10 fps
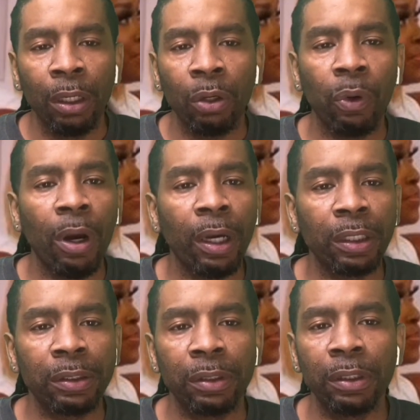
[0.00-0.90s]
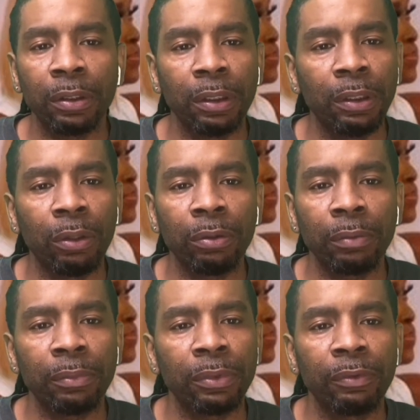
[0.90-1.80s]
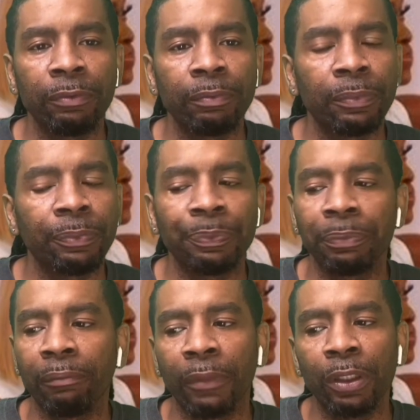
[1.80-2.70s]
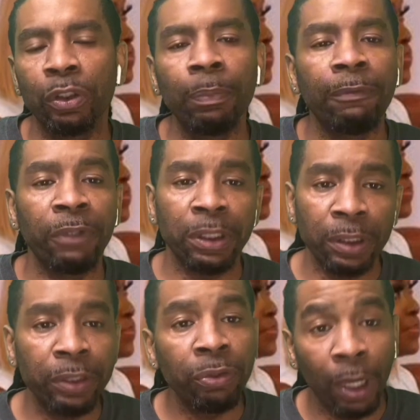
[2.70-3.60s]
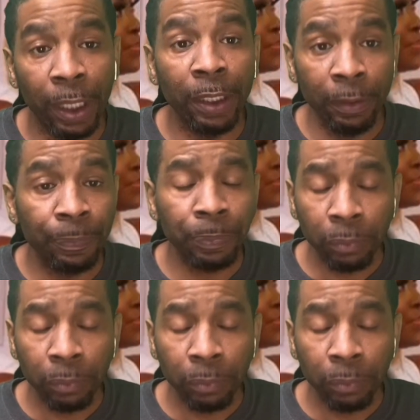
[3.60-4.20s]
Quad is, you know, superficially trying.